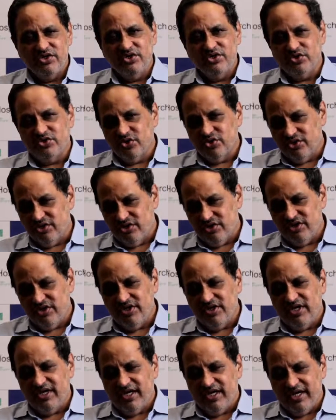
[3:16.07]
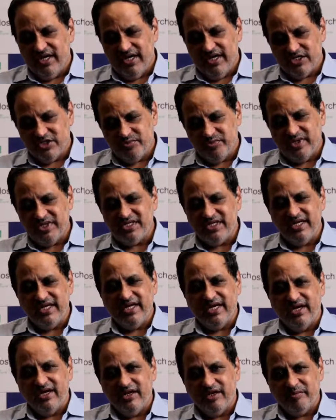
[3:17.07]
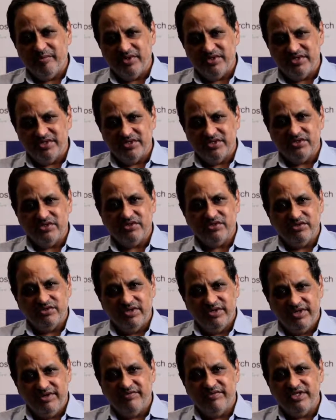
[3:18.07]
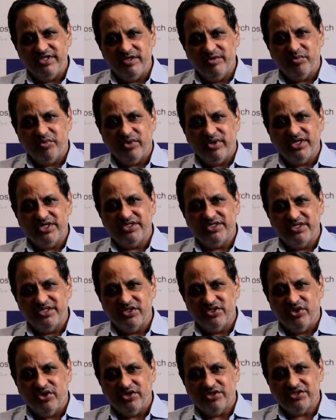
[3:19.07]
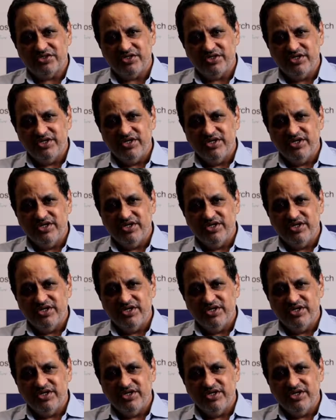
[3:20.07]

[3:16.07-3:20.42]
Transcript: So especially in elder persons, in which the protection is lost,